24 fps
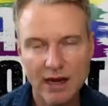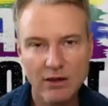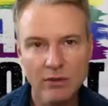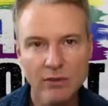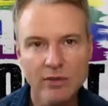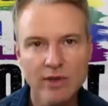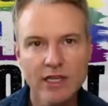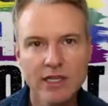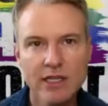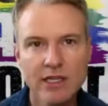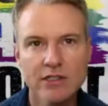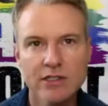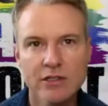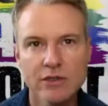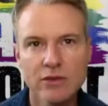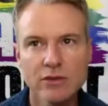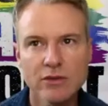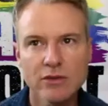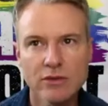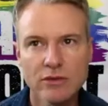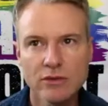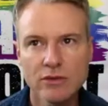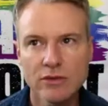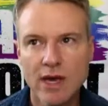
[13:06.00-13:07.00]
do we
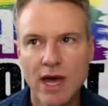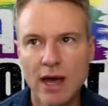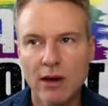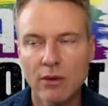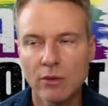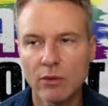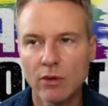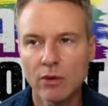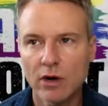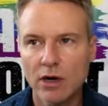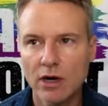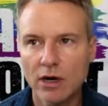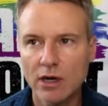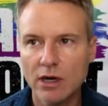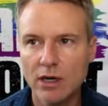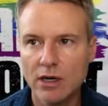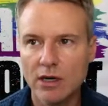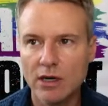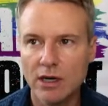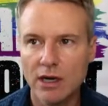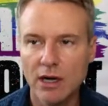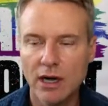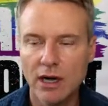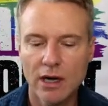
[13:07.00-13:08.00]
do that work
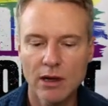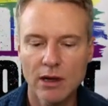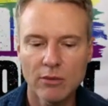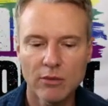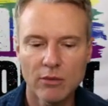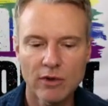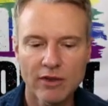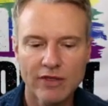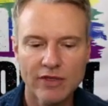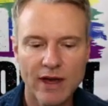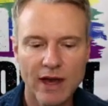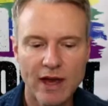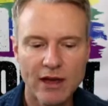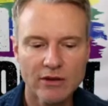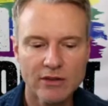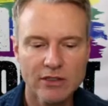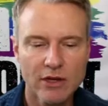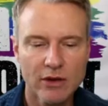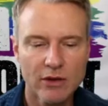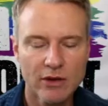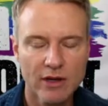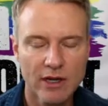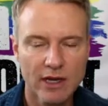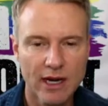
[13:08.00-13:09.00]
without
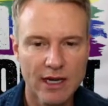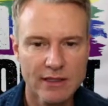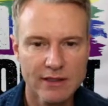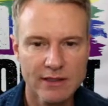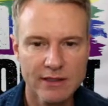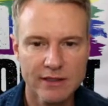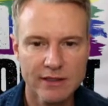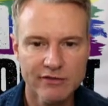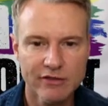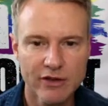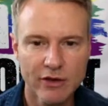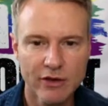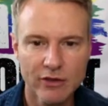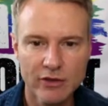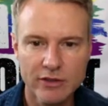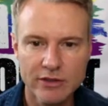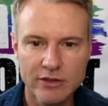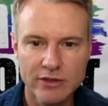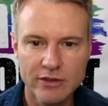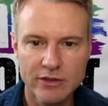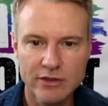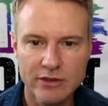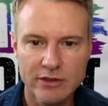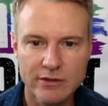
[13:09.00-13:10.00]
tokenizing
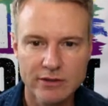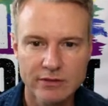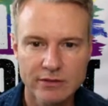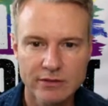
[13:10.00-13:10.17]
folks?